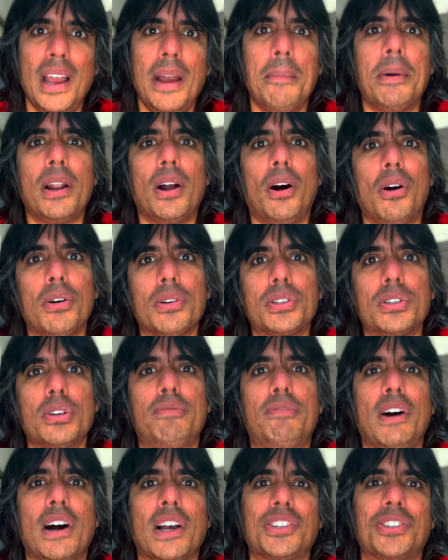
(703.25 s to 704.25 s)
but also
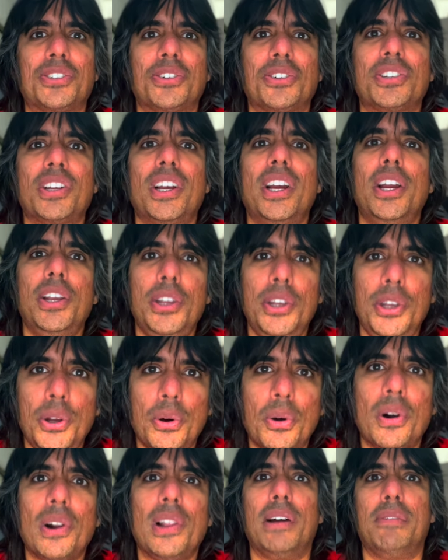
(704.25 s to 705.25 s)
fosters
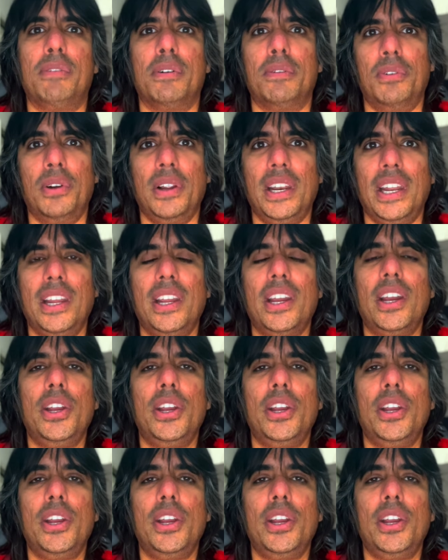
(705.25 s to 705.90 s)
your love of reading,